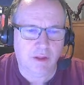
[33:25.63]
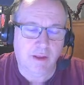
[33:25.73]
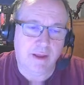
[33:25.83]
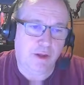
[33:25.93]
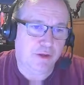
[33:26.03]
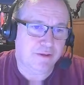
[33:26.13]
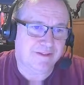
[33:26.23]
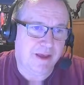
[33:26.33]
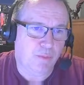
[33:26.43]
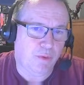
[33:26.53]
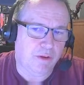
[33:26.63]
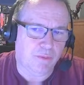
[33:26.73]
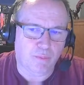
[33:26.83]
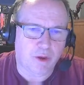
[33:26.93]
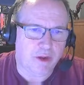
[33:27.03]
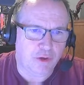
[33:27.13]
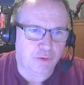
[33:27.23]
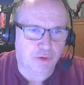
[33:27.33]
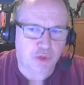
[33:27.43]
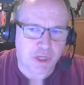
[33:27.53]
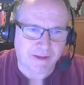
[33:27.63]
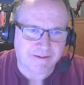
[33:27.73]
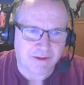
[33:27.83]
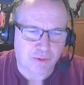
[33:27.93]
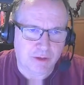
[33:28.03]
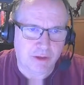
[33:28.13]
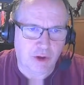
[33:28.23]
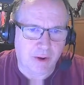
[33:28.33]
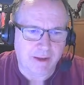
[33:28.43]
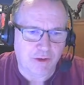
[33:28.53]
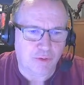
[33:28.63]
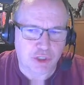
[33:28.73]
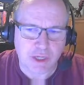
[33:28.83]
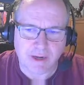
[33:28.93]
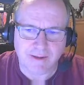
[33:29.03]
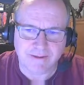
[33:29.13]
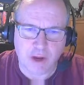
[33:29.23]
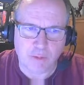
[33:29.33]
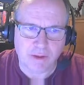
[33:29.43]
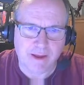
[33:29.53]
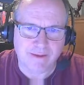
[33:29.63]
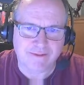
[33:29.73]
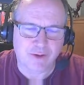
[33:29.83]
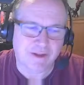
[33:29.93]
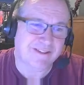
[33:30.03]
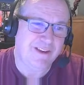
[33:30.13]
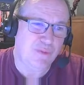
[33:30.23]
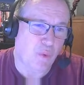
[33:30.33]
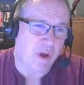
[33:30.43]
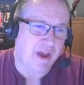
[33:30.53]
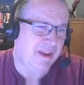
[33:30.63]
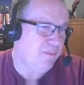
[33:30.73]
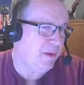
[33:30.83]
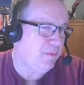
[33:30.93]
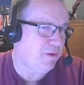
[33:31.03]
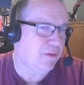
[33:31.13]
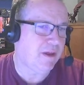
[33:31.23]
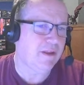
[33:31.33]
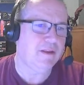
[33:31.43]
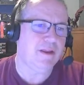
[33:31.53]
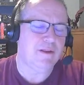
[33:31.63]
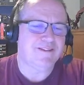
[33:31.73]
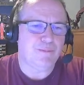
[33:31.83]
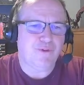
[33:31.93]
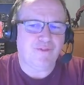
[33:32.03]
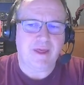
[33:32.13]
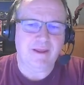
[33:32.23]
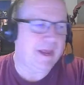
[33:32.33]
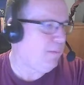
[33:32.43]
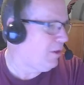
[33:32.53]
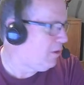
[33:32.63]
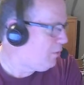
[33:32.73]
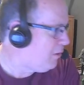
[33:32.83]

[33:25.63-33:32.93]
Now you could say, well, why are you doing 2 checks to do it? You already had to do a check against the armor class. So I could see why maybe they're thinking it'd simplify the game a little bit.